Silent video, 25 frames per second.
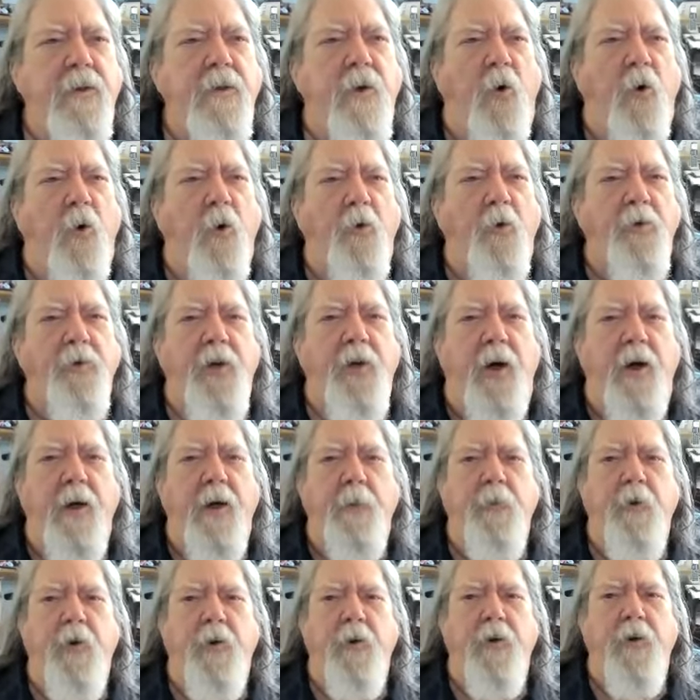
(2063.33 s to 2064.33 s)
old
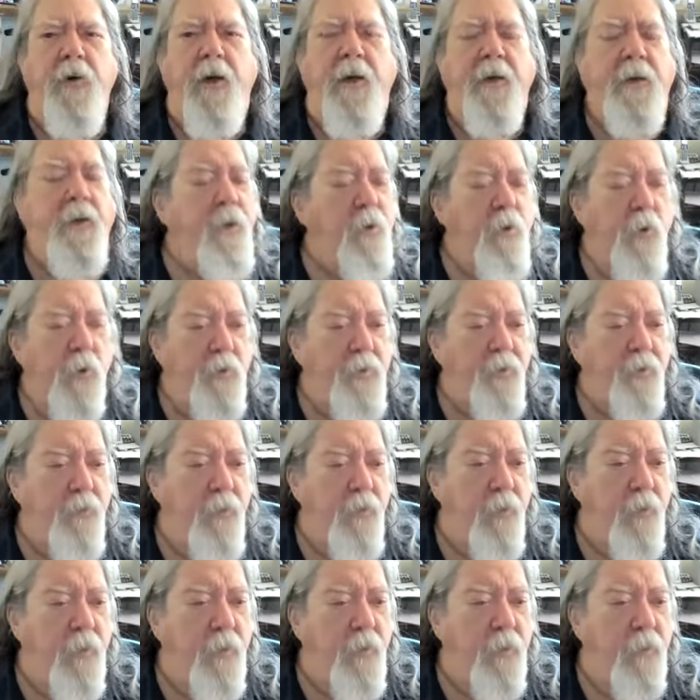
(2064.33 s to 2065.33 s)
timer. And he goes
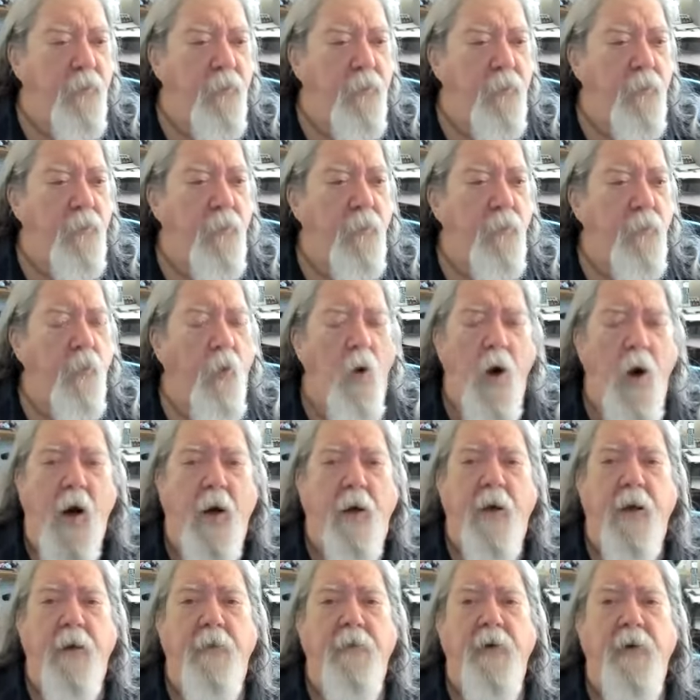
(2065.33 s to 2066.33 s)
for a
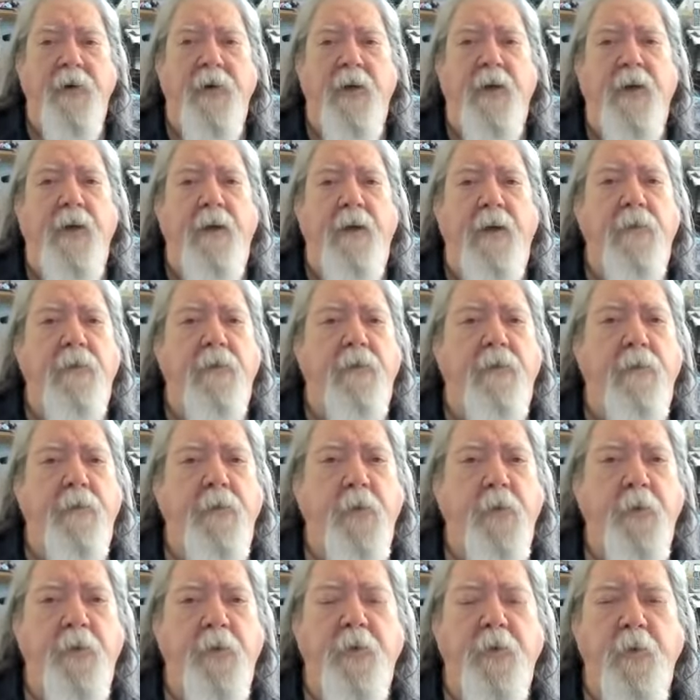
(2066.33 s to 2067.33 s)
walk every day,
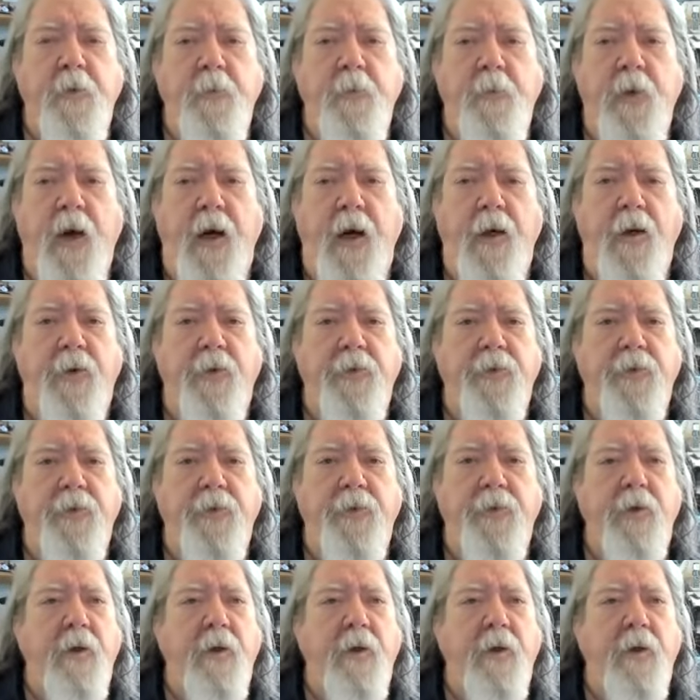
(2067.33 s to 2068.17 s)
two, three miles.